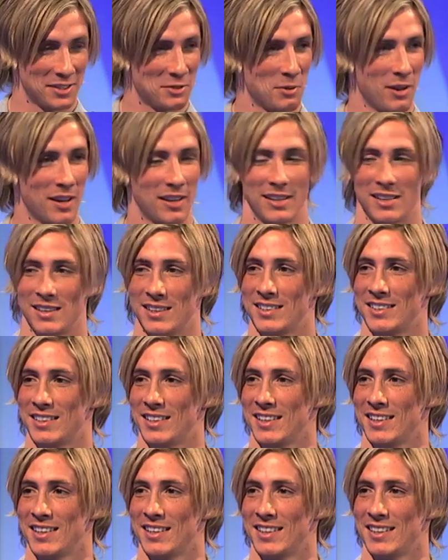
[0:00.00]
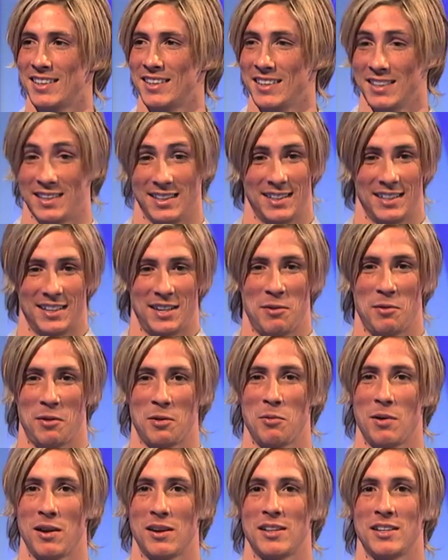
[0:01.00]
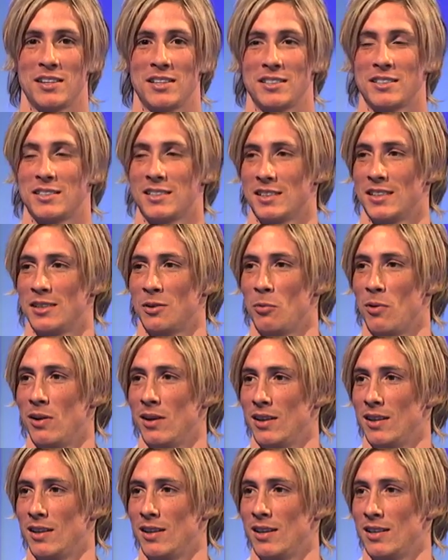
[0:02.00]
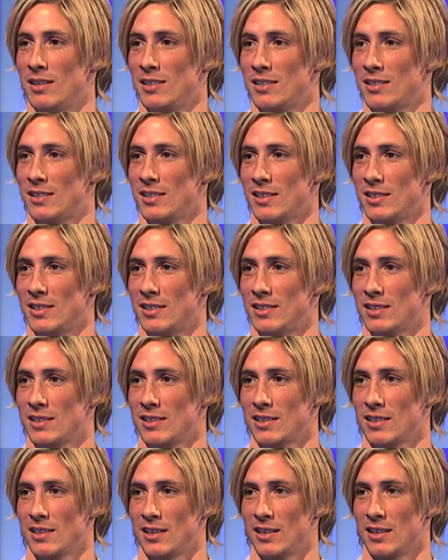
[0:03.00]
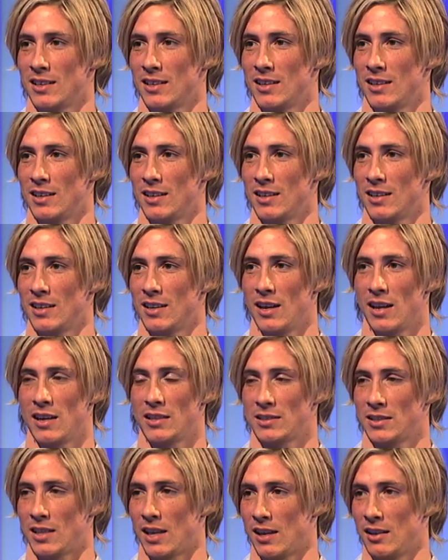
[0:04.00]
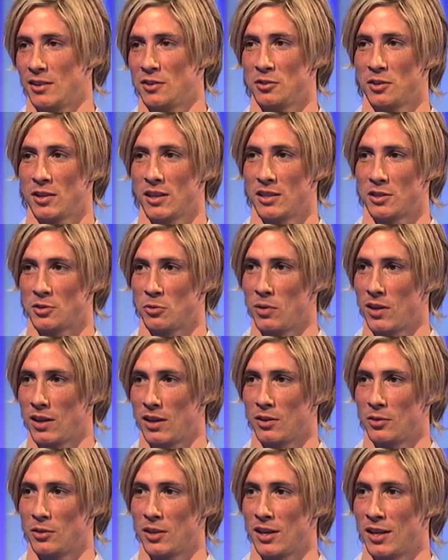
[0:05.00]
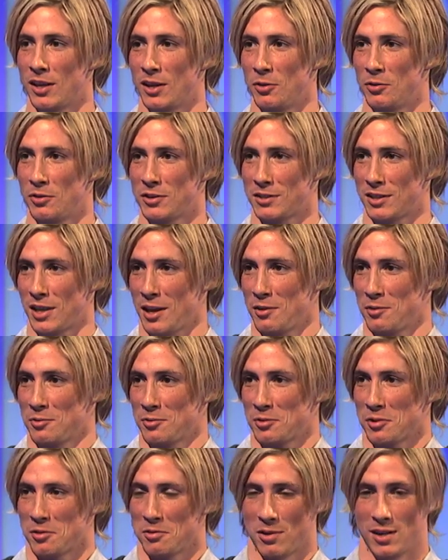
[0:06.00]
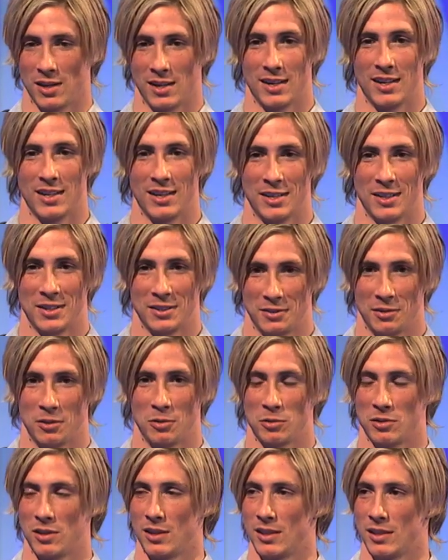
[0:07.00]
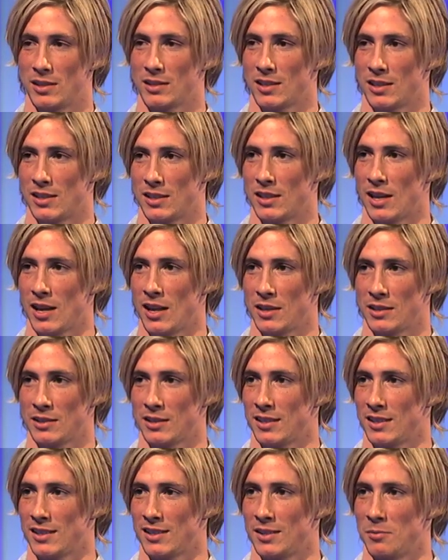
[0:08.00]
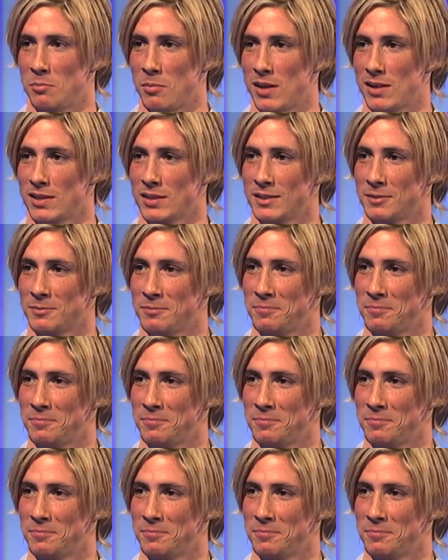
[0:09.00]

He's right. He's the everyone is uh, wearing his his uh, hairstyle. He's weak on the on the stadium, so obviously his, his hair is the, the best.